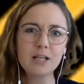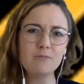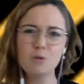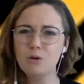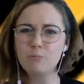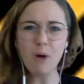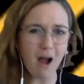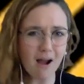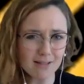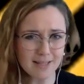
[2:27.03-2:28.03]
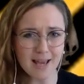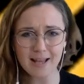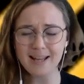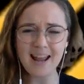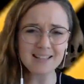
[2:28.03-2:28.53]
If you love
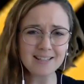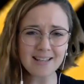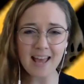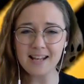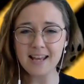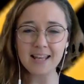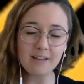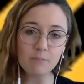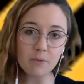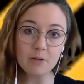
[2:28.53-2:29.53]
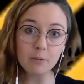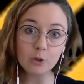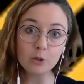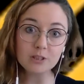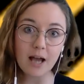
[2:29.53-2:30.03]
partying and entertaining, giving people a
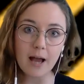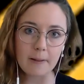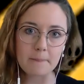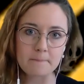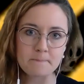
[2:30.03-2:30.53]
good time.